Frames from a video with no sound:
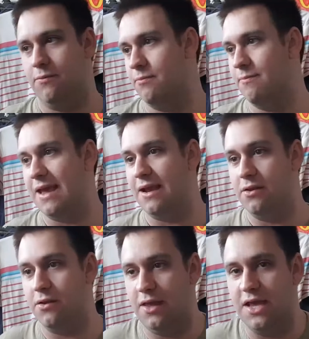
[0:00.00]

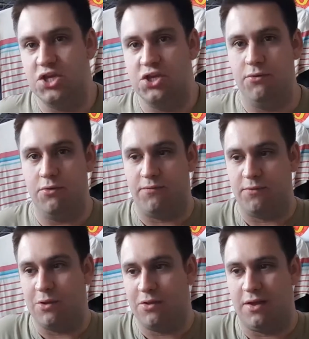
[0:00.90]
main issues of the
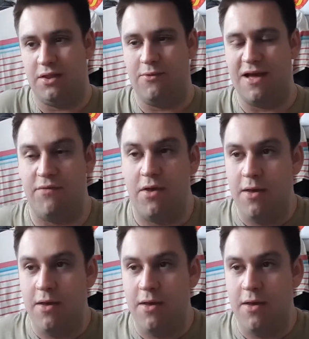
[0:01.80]
ones I do have.